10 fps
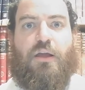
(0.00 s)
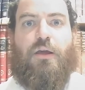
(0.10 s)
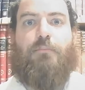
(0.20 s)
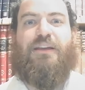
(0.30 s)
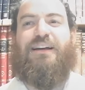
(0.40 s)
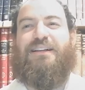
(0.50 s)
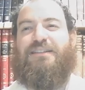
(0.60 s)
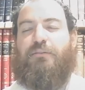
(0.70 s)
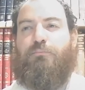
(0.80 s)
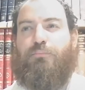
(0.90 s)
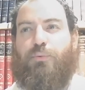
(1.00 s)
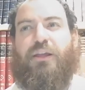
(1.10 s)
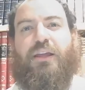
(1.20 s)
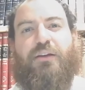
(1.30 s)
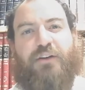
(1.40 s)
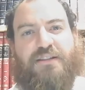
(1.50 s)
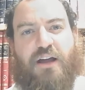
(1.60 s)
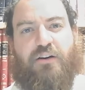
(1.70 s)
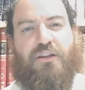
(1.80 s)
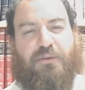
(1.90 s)
Because bringing
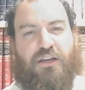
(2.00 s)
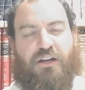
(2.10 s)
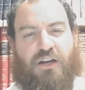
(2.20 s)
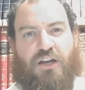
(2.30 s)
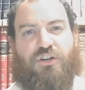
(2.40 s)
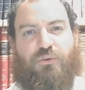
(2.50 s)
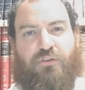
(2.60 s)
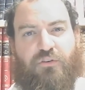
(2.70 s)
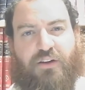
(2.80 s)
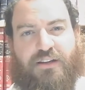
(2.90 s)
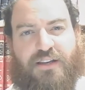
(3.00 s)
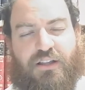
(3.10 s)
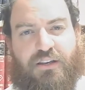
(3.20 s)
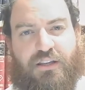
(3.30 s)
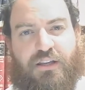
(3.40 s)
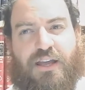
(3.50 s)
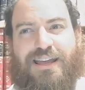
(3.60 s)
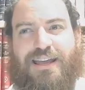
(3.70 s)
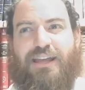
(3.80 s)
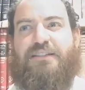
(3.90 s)
vitality, being a conduit for vitality,
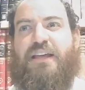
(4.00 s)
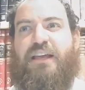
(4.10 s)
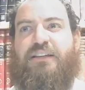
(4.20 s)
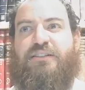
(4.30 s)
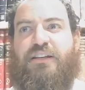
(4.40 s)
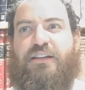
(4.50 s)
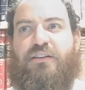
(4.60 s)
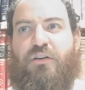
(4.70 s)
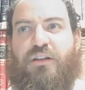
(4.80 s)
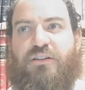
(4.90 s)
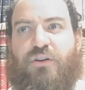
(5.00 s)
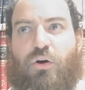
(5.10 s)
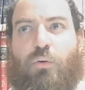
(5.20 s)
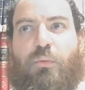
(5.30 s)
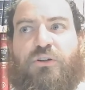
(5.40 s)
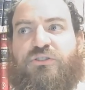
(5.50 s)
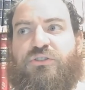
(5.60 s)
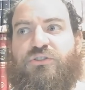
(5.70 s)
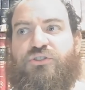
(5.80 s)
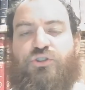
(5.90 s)
is is is is
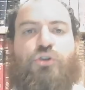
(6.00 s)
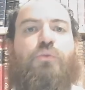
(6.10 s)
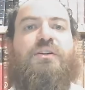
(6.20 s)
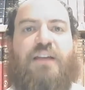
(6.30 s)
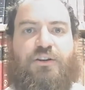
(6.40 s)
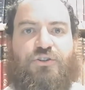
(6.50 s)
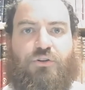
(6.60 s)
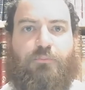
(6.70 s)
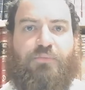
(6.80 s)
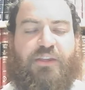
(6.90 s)
almost too essential.